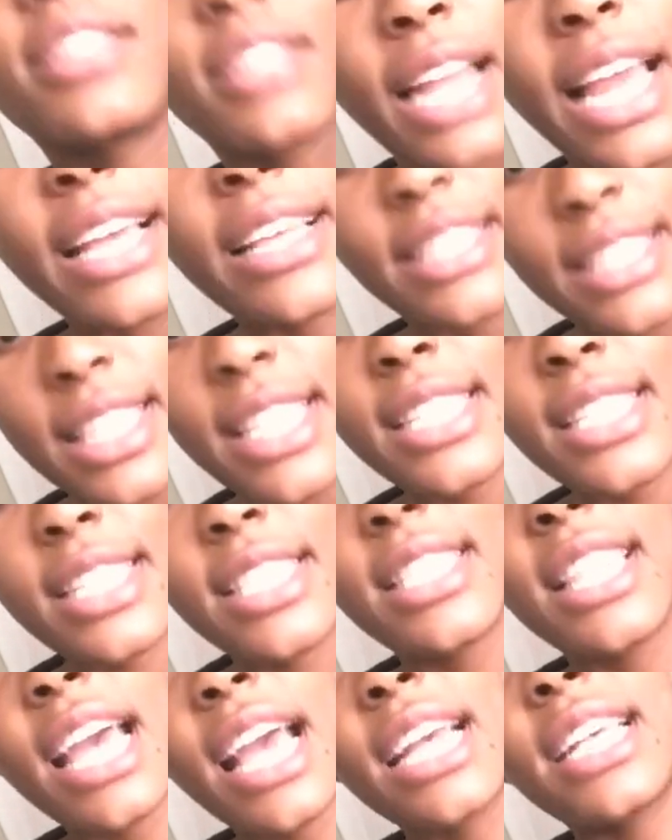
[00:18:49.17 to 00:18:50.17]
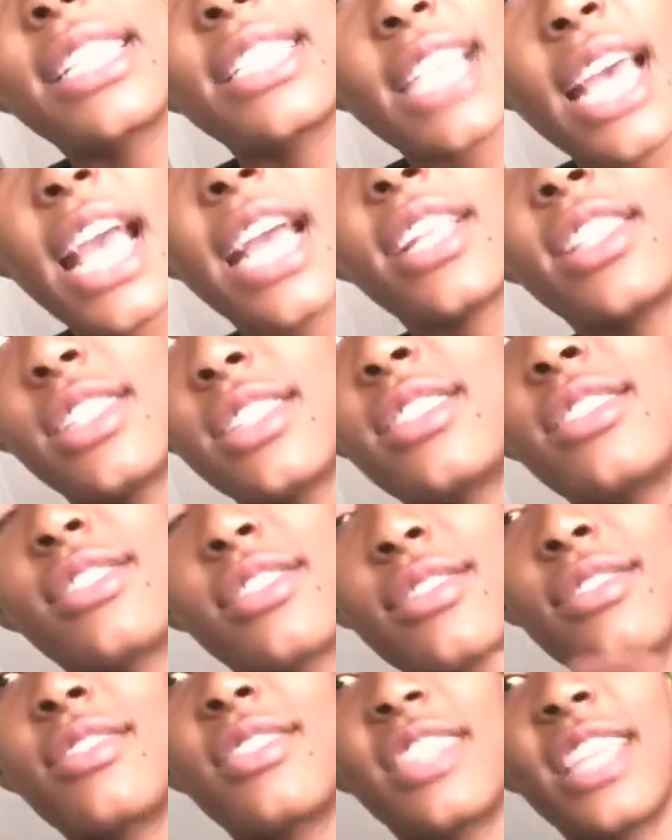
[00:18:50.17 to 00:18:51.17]
Like this is the exact
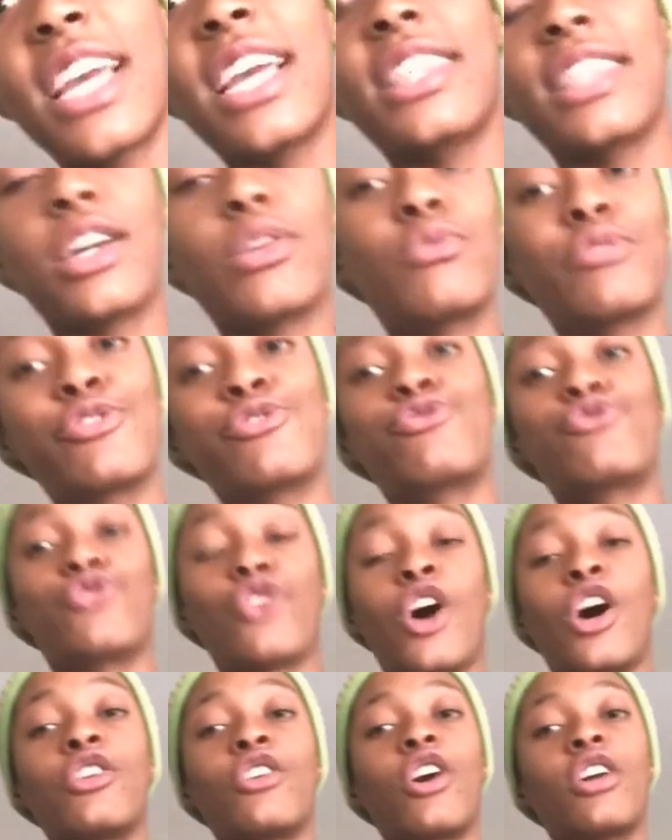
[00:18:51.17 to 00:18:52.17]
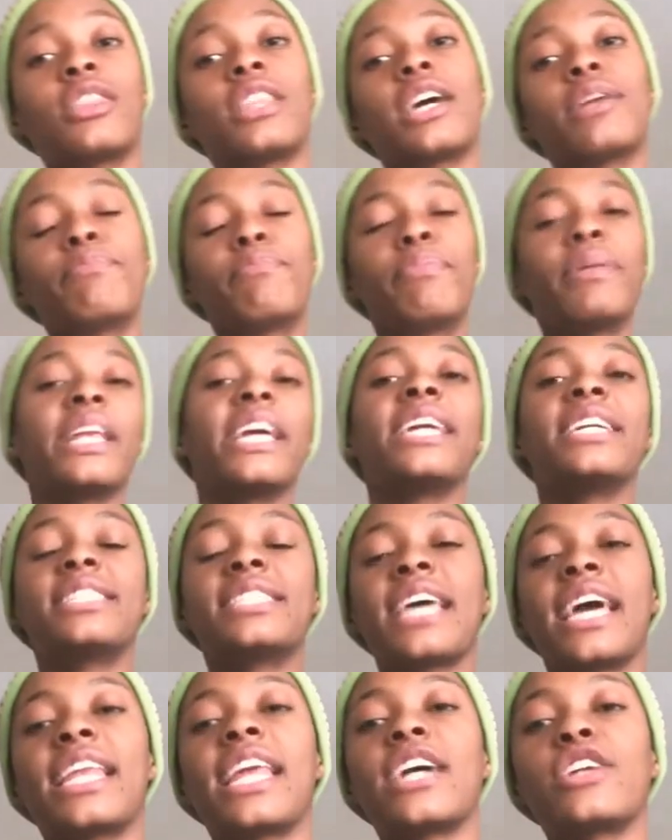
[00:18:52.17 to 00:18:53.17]
thing that was drawn on that
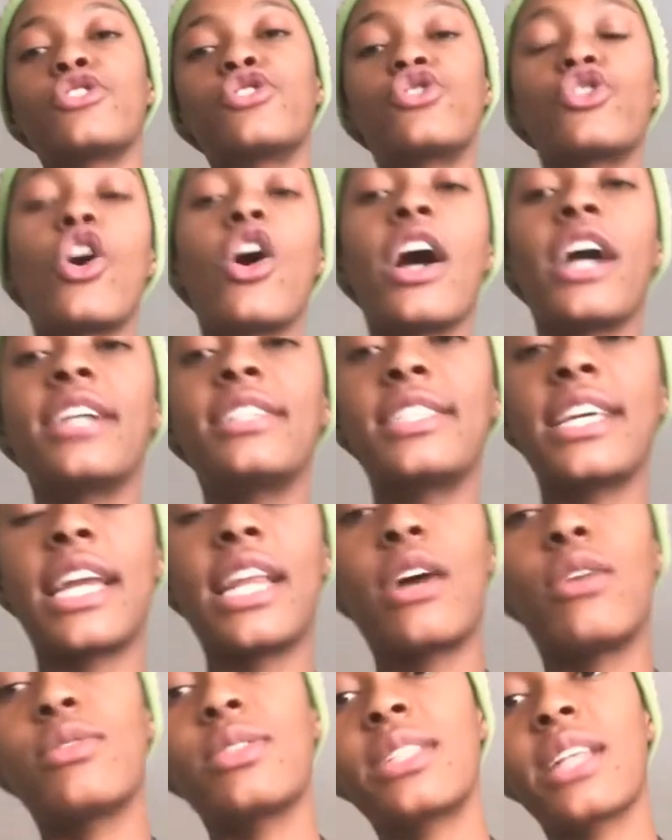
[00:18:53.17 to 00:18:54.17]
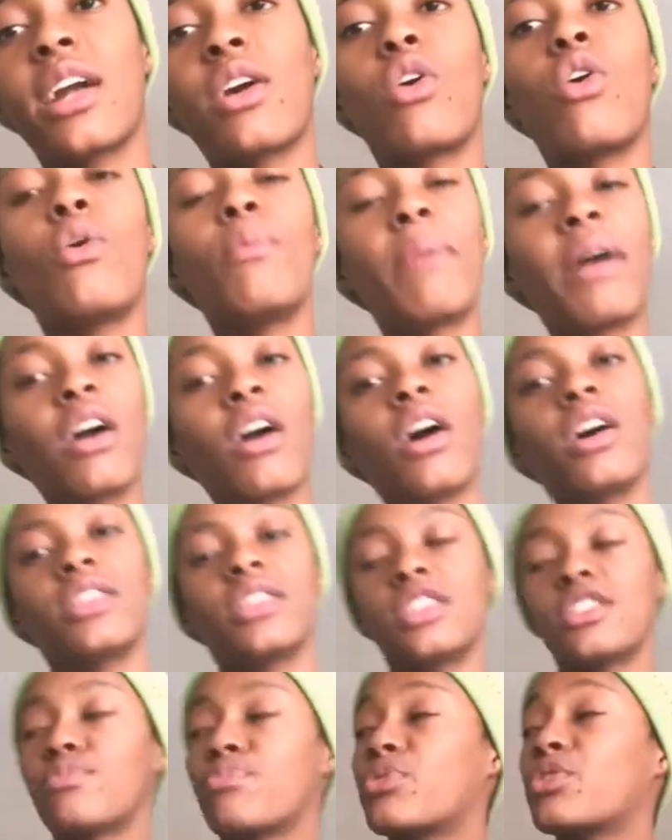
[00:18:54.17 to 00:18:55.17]
plate, and I saw it and I was like, oh my
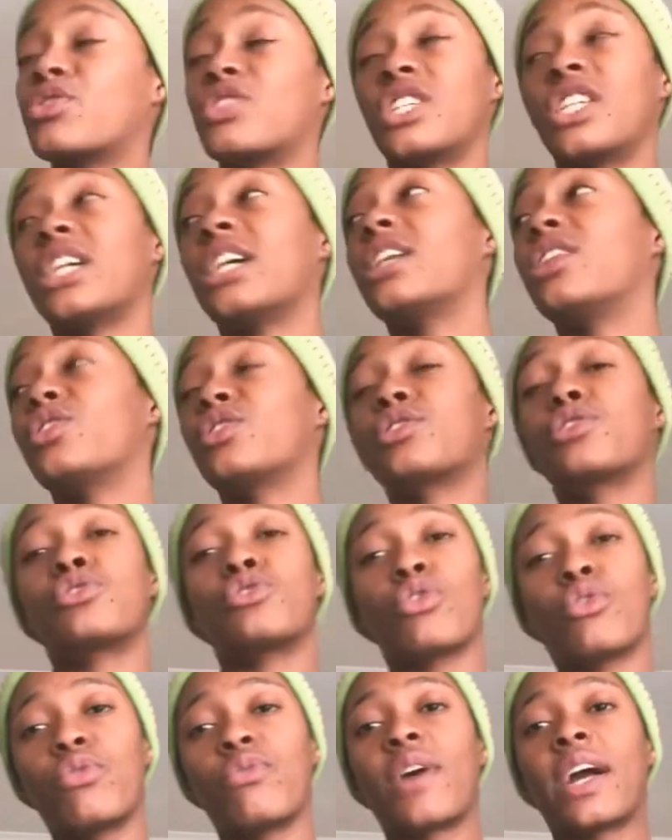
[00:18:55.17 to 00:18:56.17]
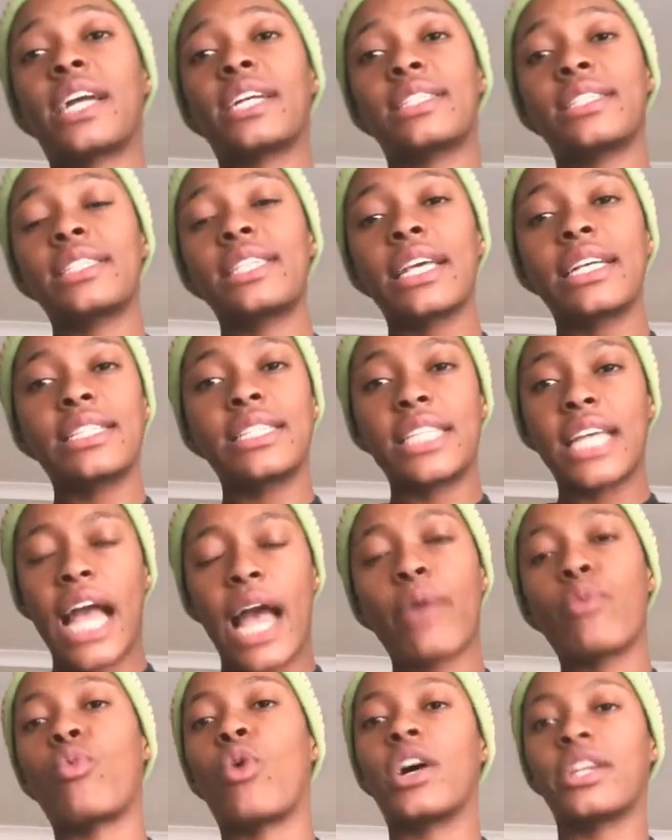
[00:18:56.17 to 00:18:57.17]
god, this protea looks so fucking sexy.
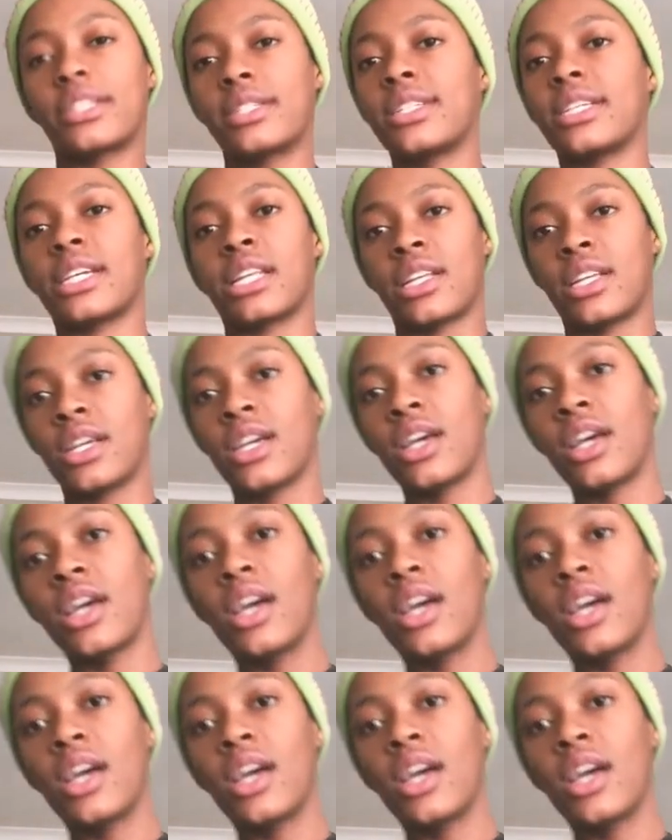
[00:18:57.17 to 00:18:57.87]
I want it.